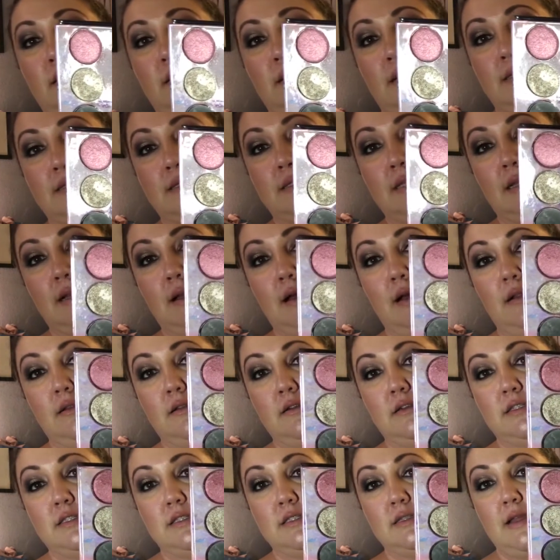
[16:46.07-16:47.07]
That's the
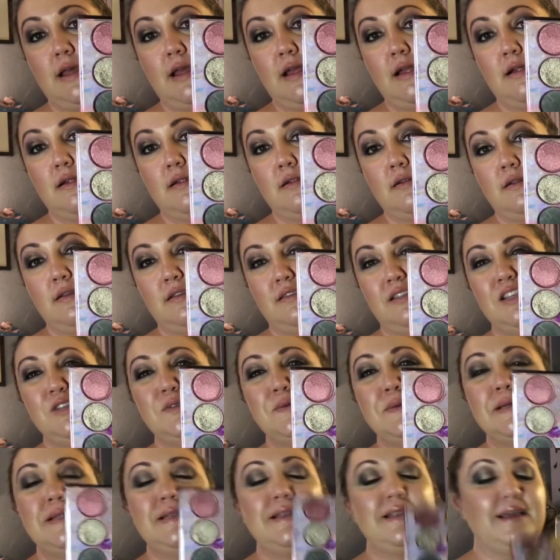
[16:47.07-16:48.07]
colors there. This
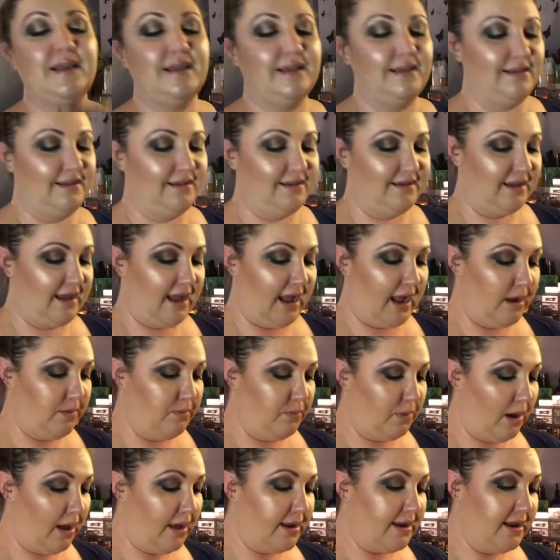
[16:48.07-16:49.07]
one, I
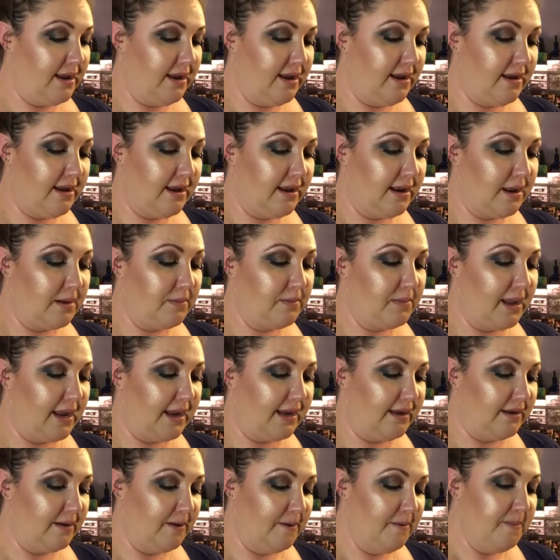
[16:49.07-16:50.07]
bought it and I'm
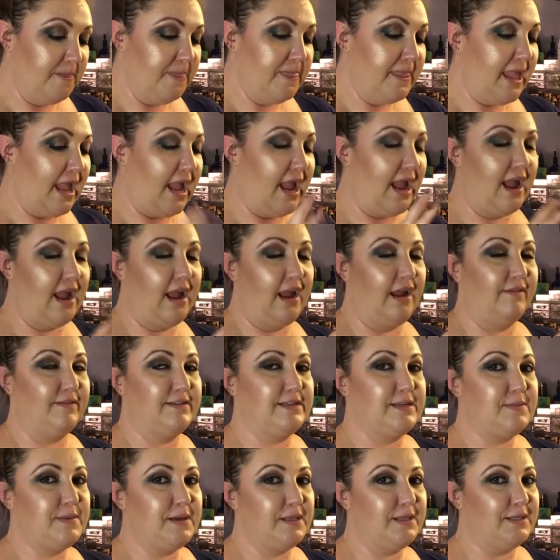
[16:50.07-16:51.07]
like, every
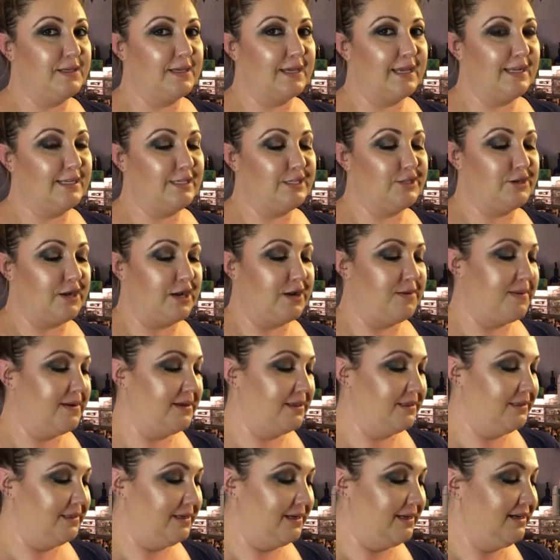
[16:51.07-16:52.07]
time I look at it to try to make
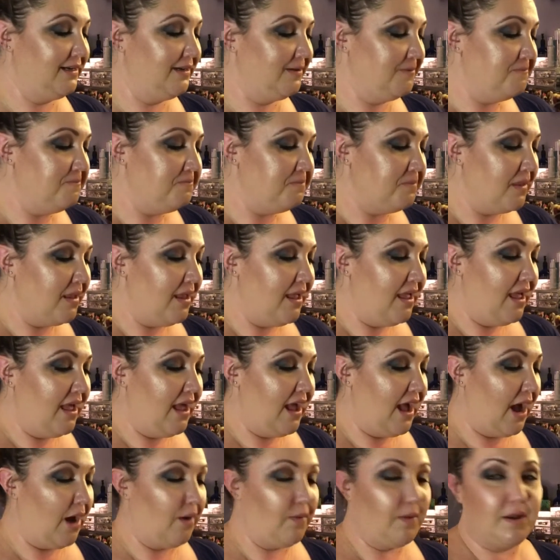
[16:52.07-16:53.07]
a look,
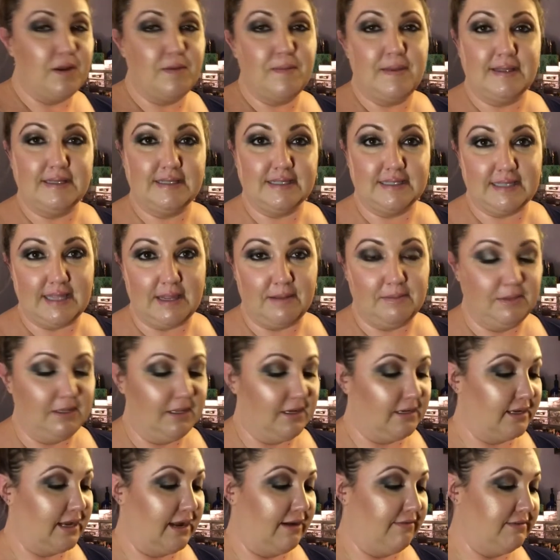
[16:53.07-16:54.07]
I want to make the same
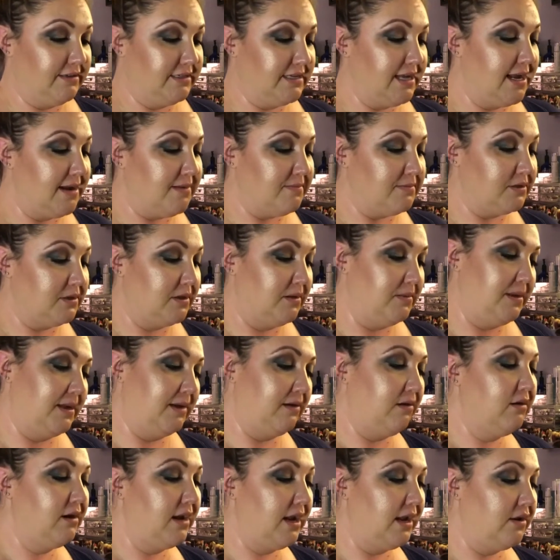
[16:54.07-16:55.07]
look every time. So I'm
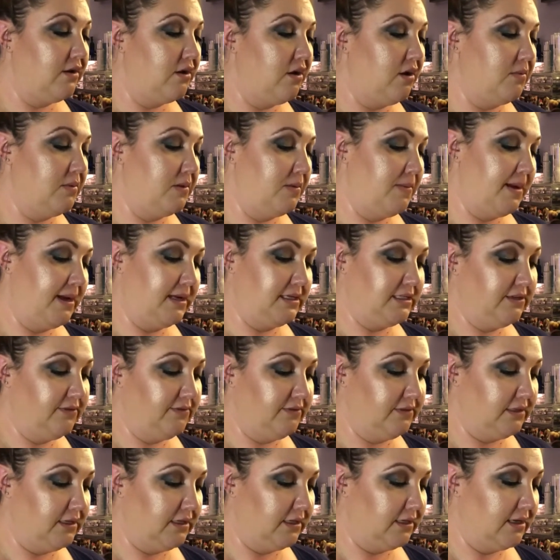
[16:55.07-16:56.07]
like, okay, no, I'm going to make a
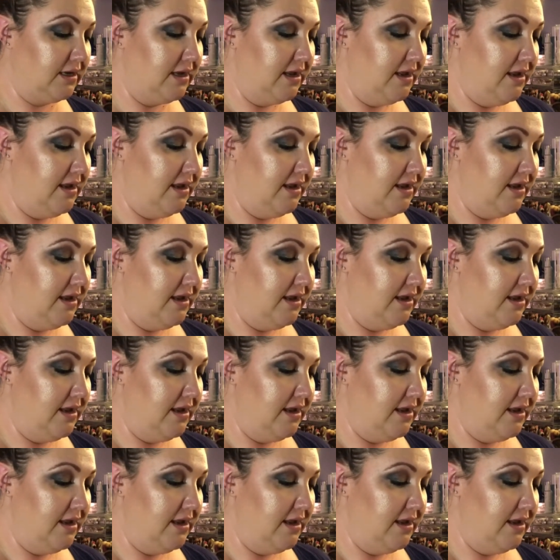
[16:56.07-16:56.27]
different look.